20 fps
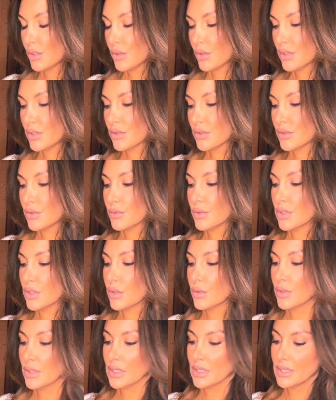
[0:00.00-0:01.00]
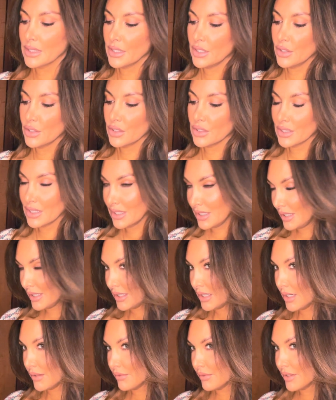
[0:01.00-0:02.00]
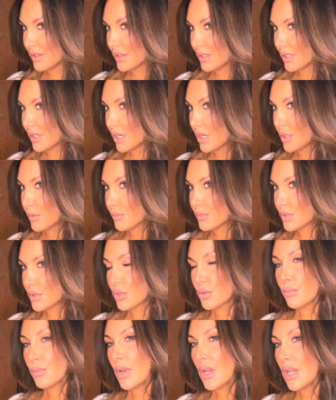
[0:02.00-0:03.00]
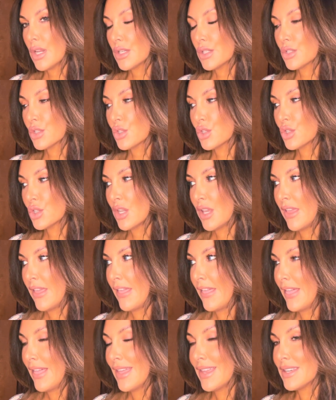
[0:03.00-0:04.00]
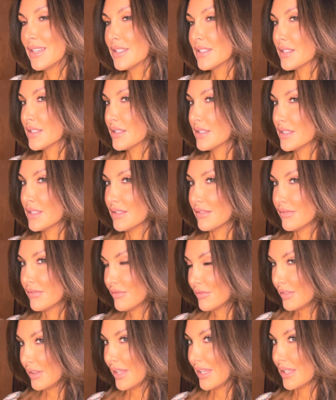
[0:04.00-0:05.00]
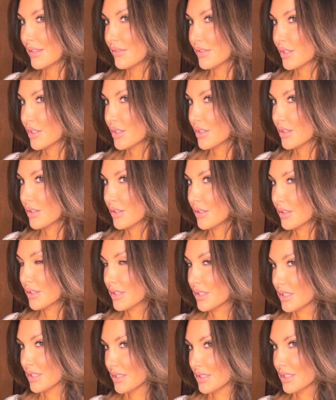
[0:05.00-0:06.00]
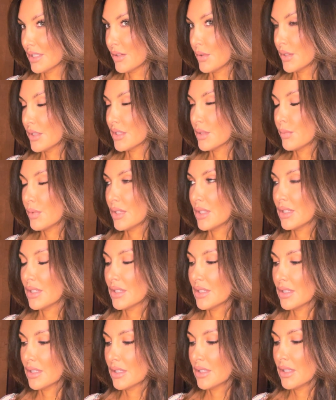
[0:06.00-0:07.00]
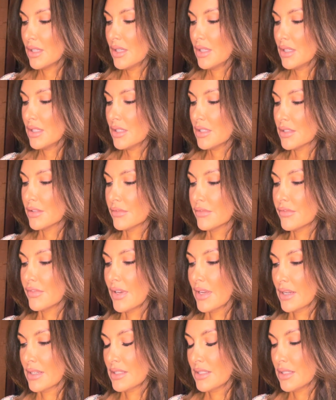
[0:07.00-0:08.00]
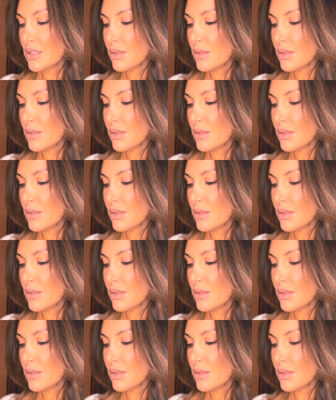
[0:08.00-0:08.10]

into it quickly. You're gonna heat everything up too much, and the flavor is going to be affected